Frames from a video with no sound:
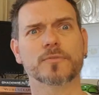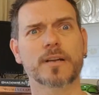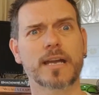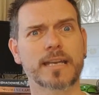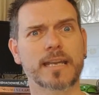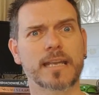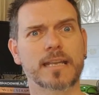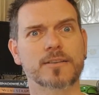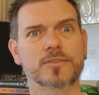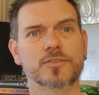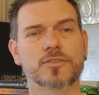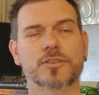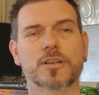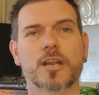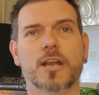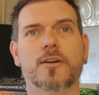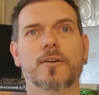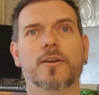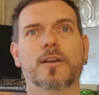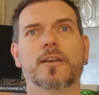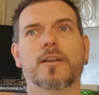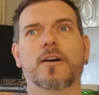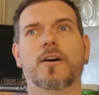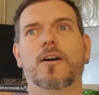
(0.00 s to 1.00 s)
Reddit,
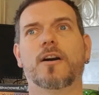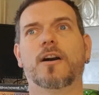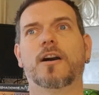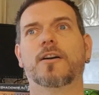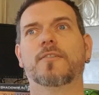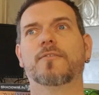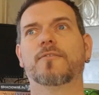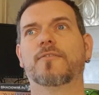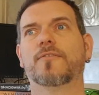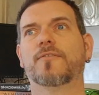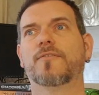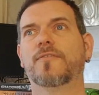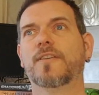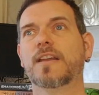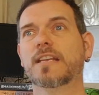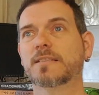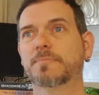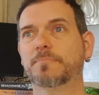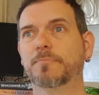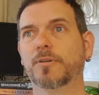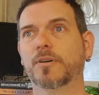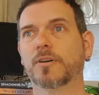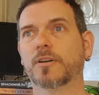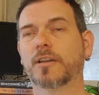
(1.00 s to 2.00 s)
share it on
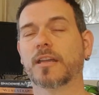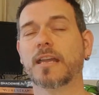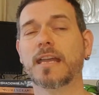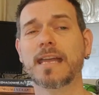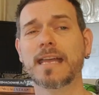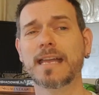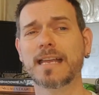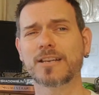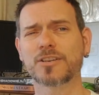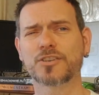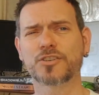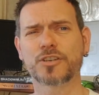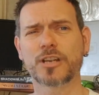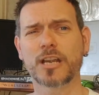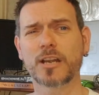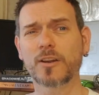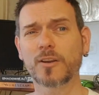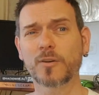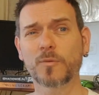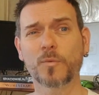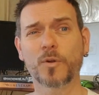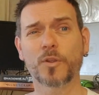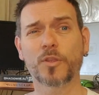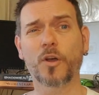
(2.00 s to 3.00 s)
Facebook,
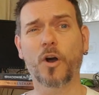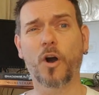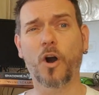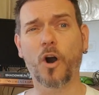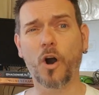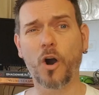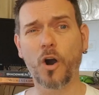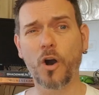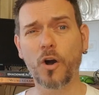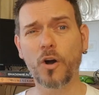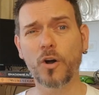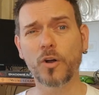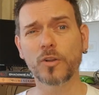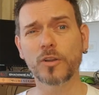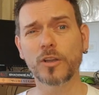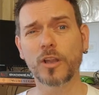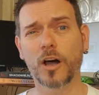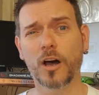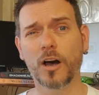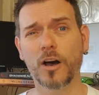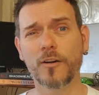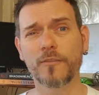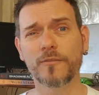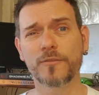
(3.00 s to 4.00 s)
share it with
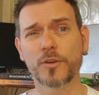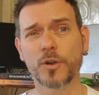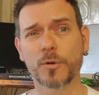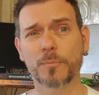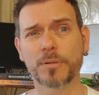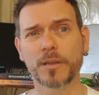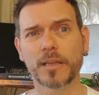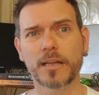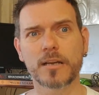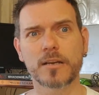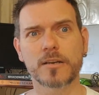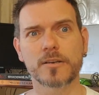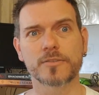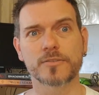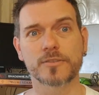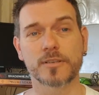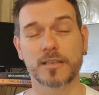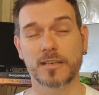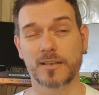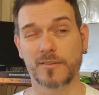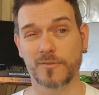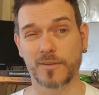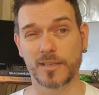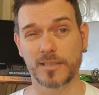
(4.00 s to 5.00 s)
all of your players,
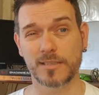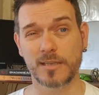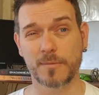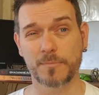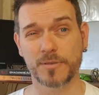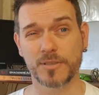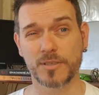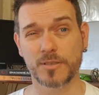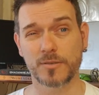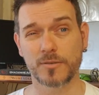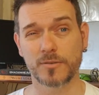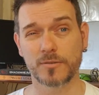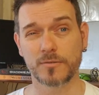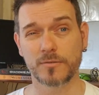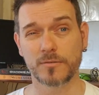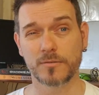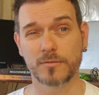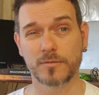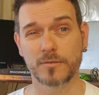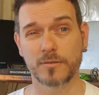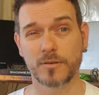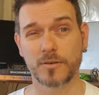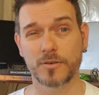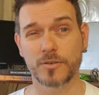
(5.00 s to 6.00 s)
and in this episode,
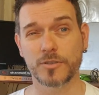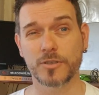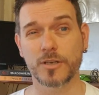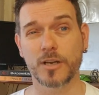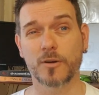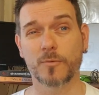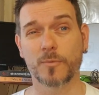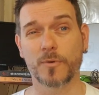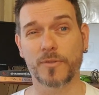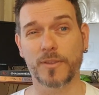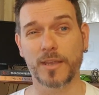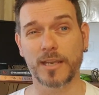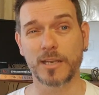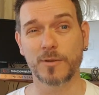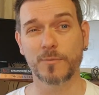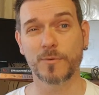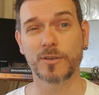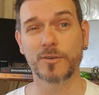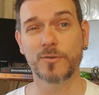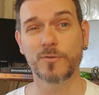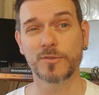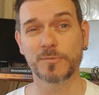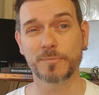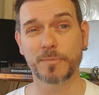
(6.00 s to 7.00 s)
share it with
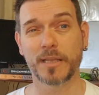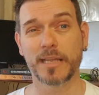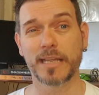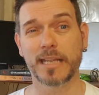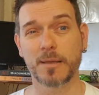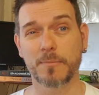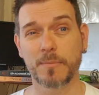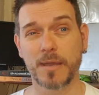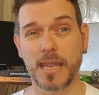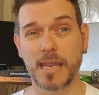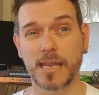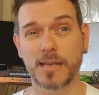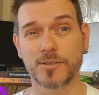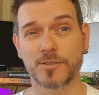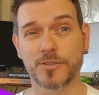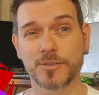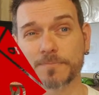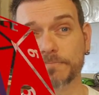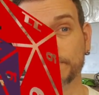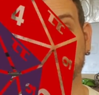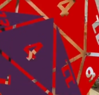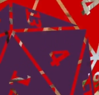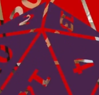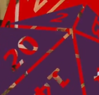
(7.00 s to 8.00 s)
anyone who's playing a mage. Okay,
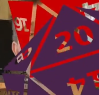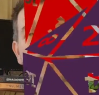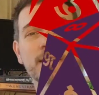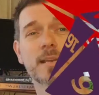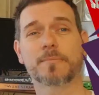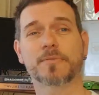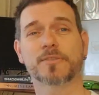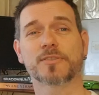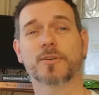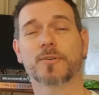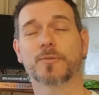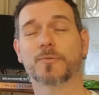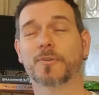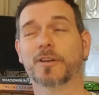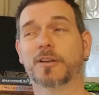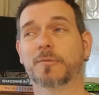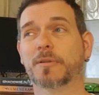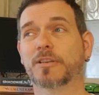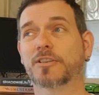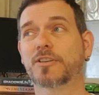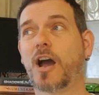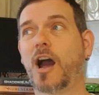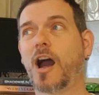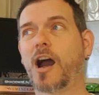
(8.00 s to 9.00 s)
so in this episode, we're going
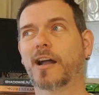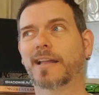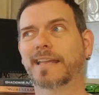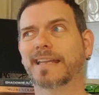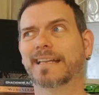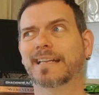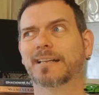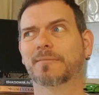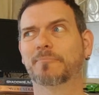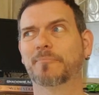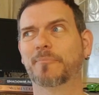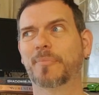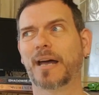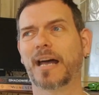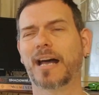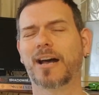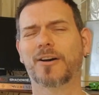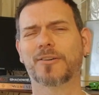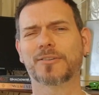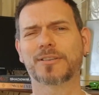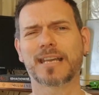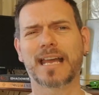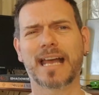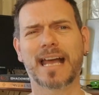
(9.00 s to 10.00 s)
to be talking
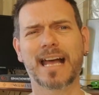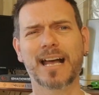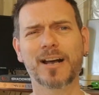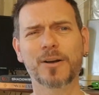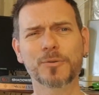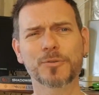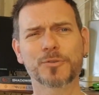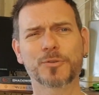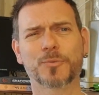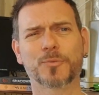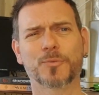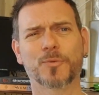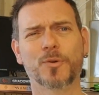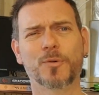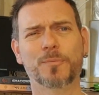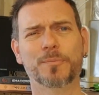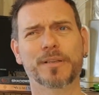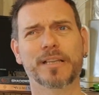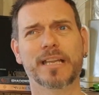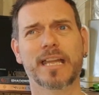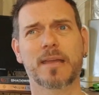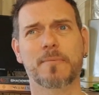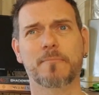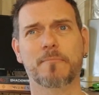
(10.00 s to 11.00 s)
about how to
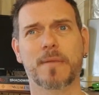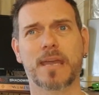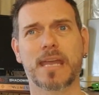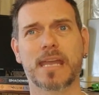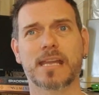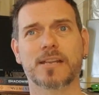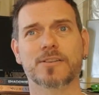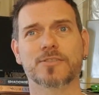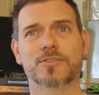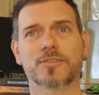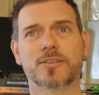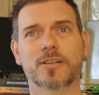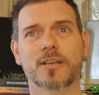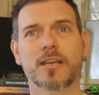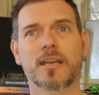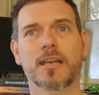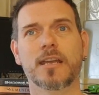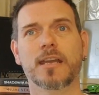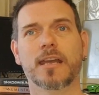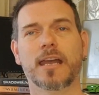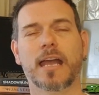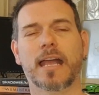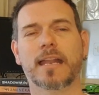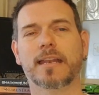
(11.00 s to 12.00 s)
roleplay a mage.
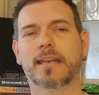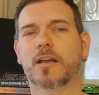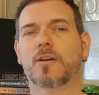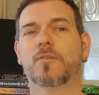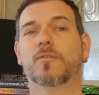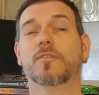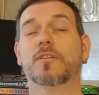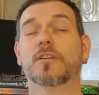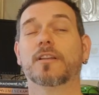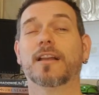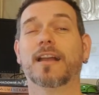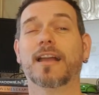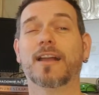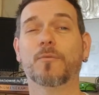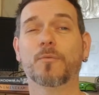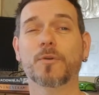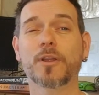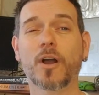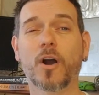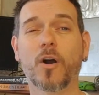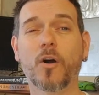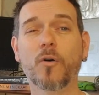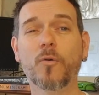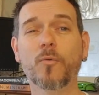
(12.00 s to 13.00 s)
And now,
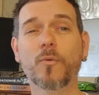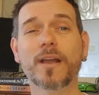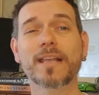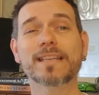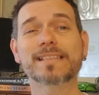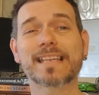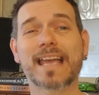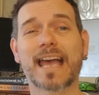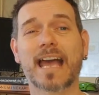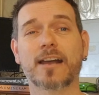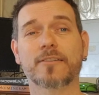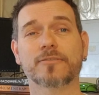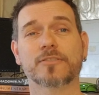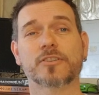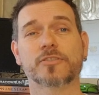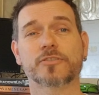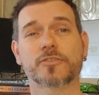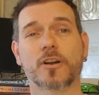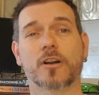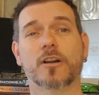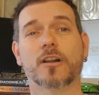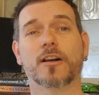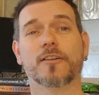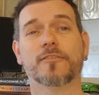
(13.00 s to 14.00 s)
we always have to
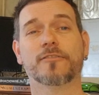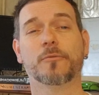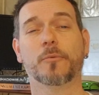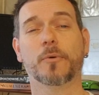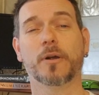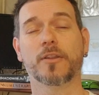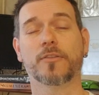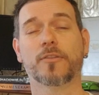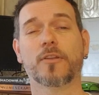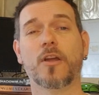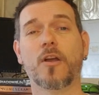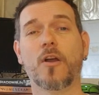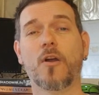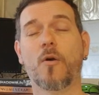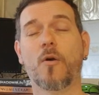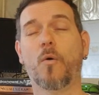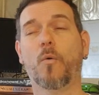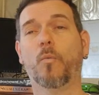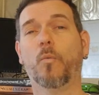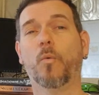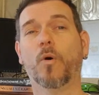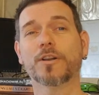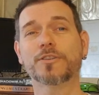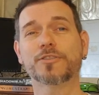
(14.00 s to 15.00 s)
start off with,
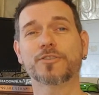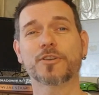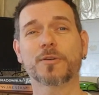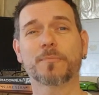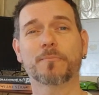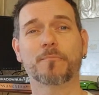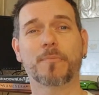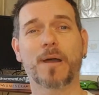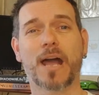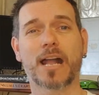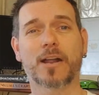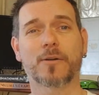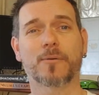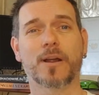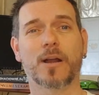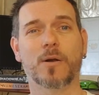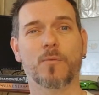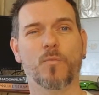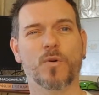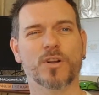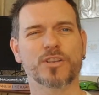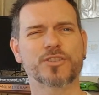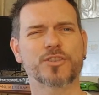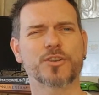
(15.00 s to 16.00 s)
what's your background?
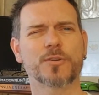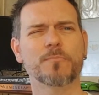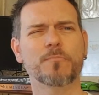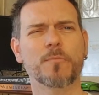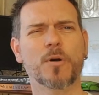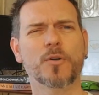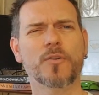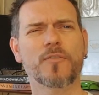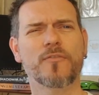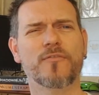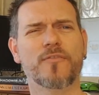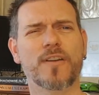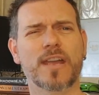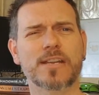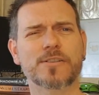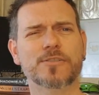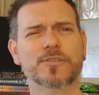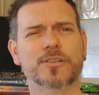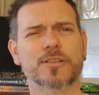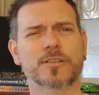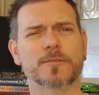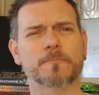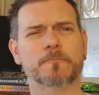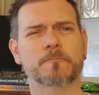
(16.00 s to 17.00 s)
What's your
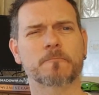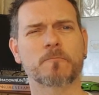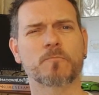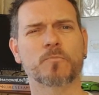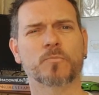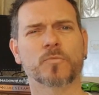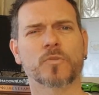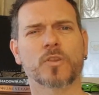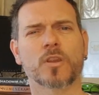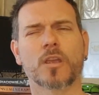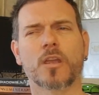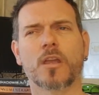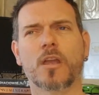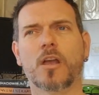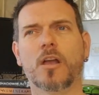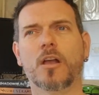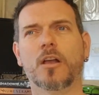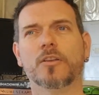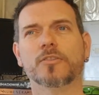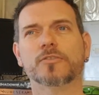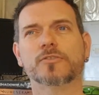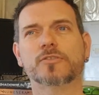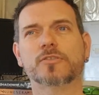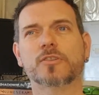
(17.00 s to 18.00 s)
motivation?
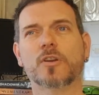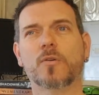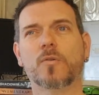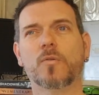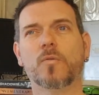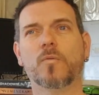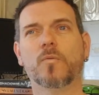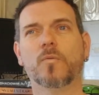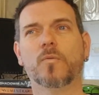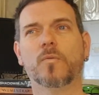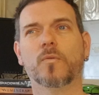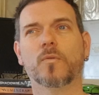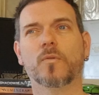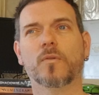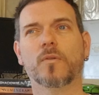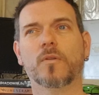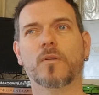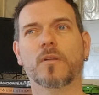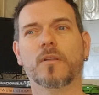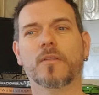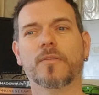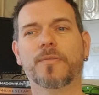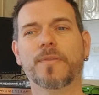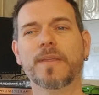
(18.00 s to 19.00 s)
So,
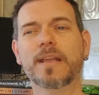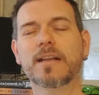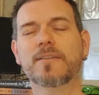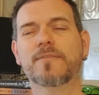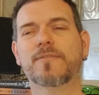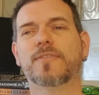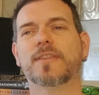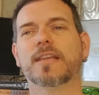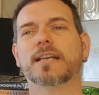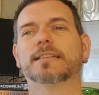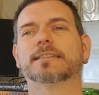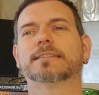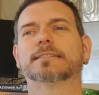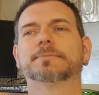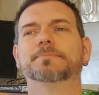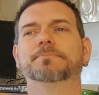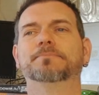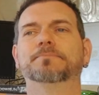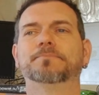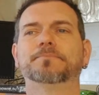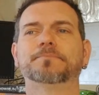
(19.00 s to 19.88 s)
think of this.